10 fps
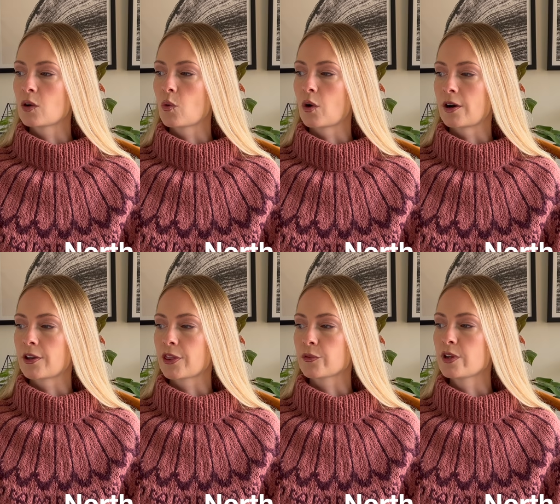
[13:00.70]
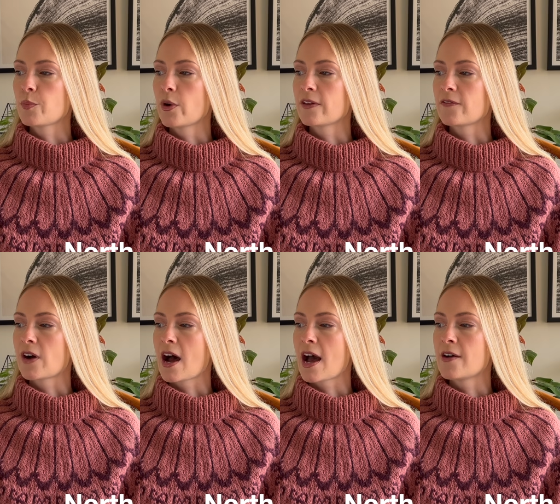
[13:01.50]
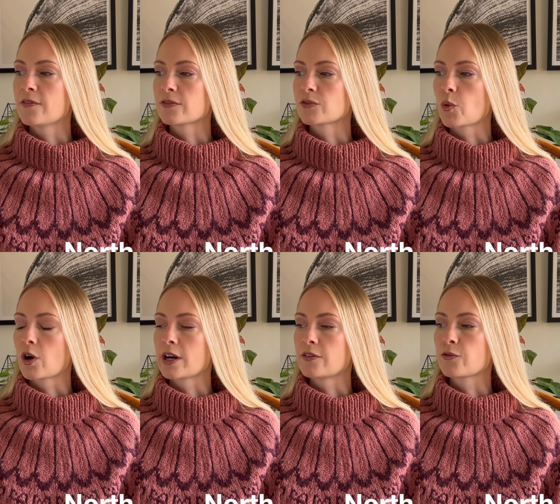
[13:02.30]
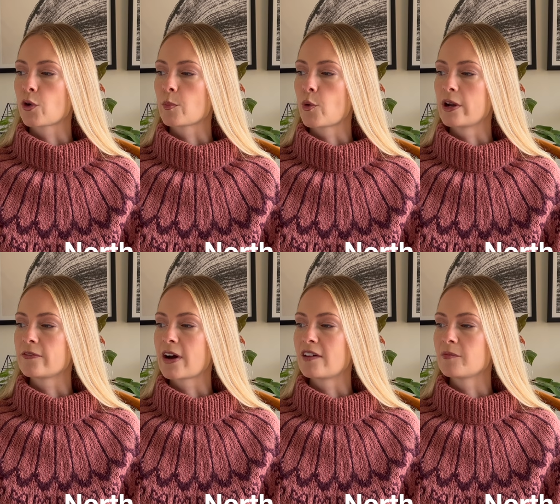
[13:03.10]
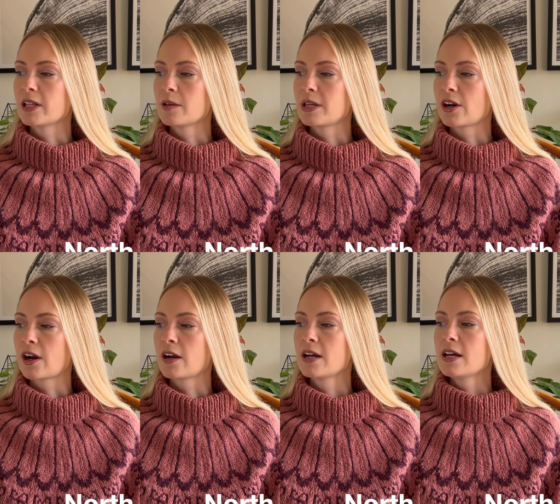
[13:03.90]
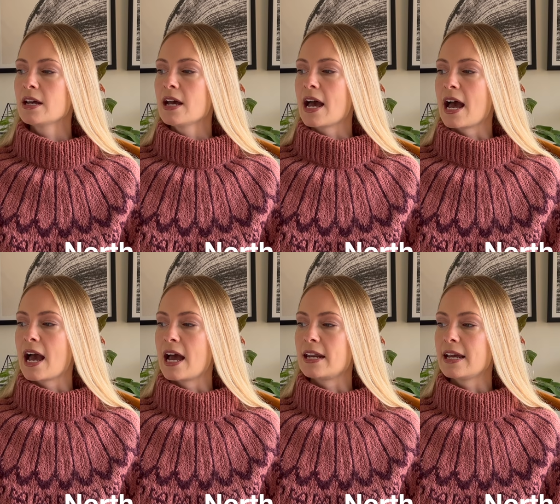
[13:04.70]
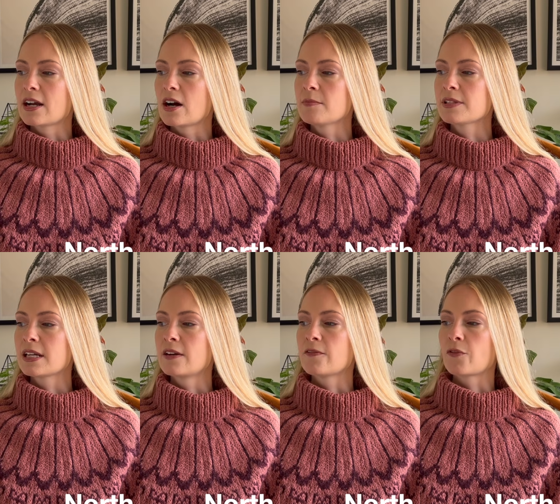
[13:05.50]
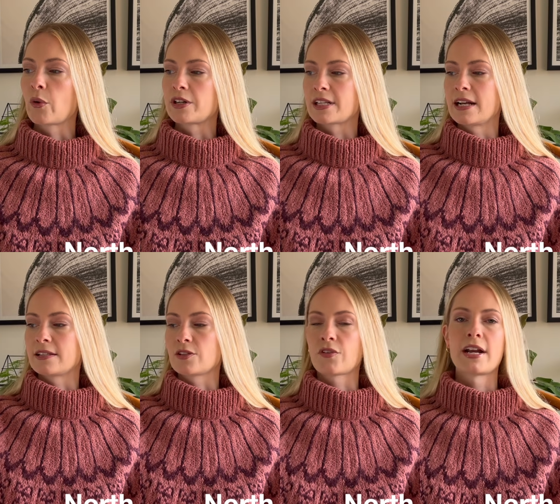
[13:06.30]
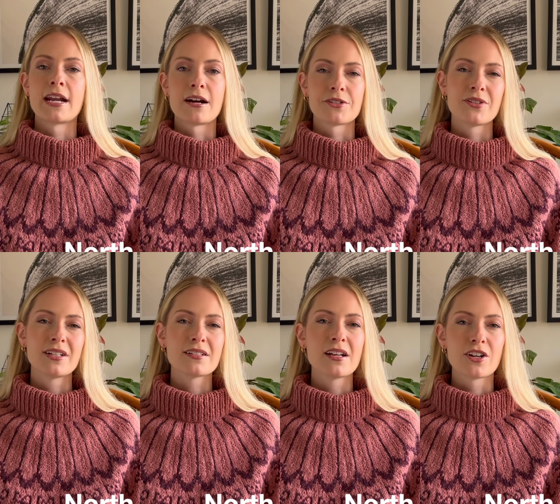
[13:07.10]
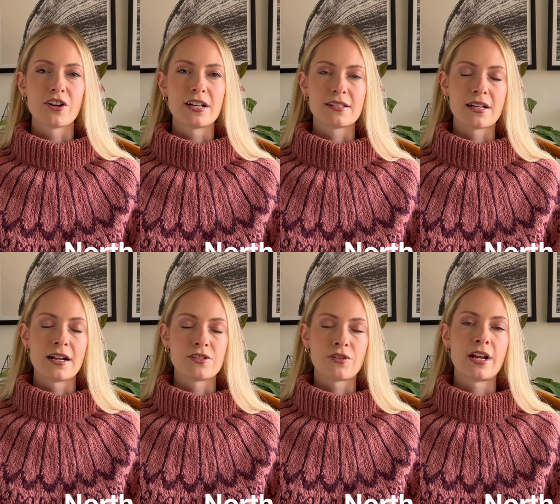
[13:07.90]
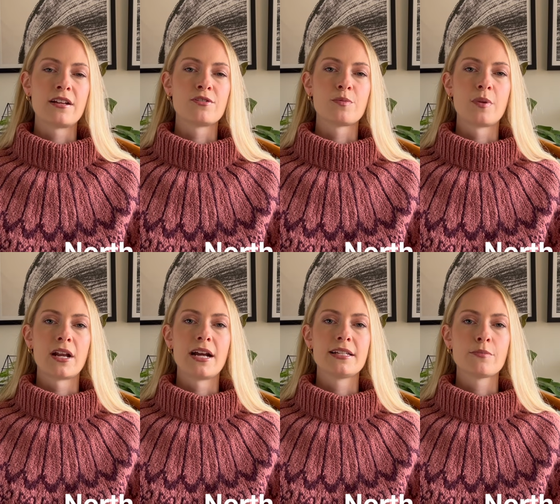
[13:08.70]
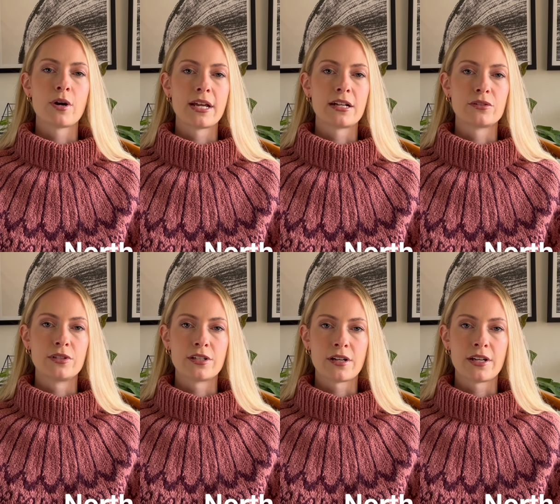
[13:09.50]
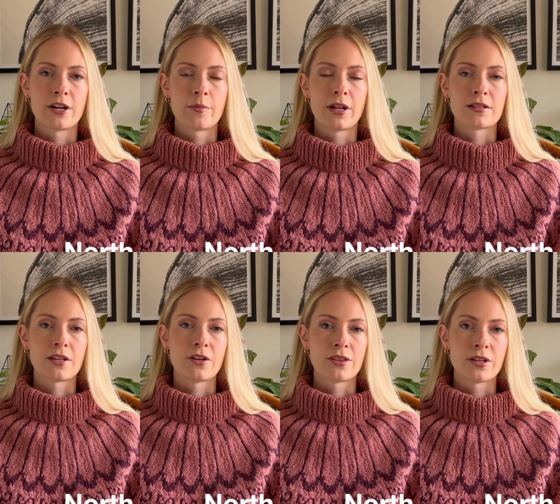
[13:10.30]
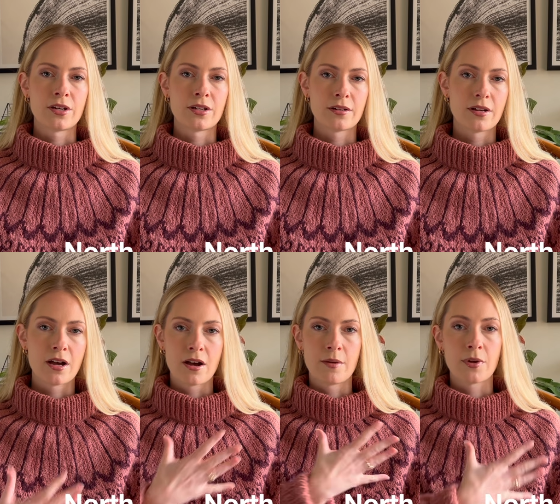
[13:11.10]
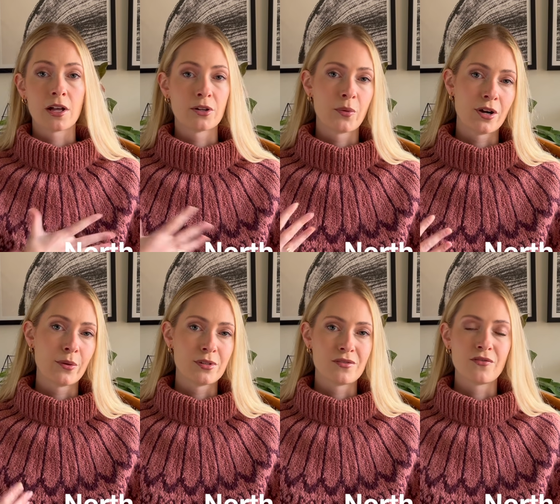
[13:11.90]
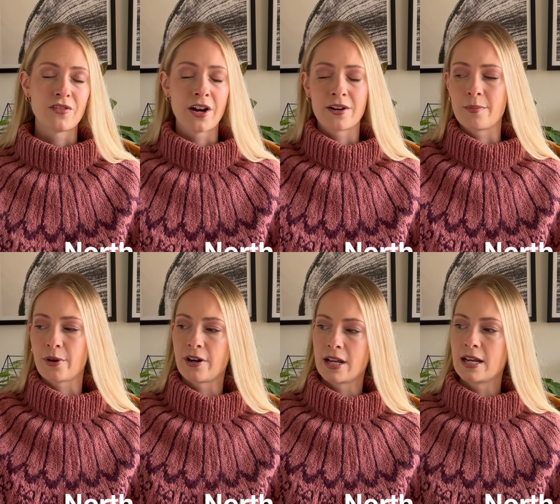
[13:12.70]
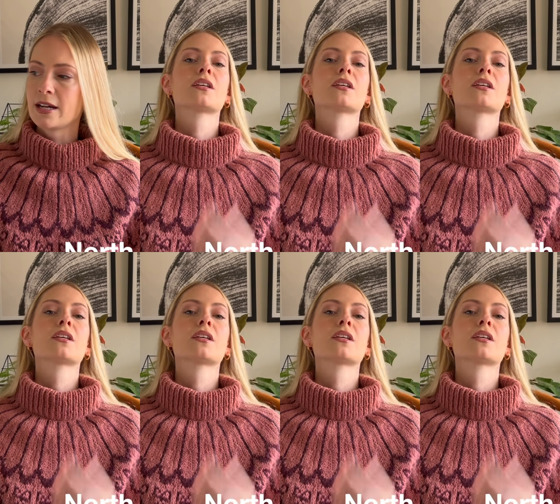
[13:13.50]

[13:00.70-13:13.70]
or 3.5, 4, and 4.5 millimeter. And it comes in 4 sizes right now. So that's not a great size range, but I did want to include it on here because I thought the color work was very pretty.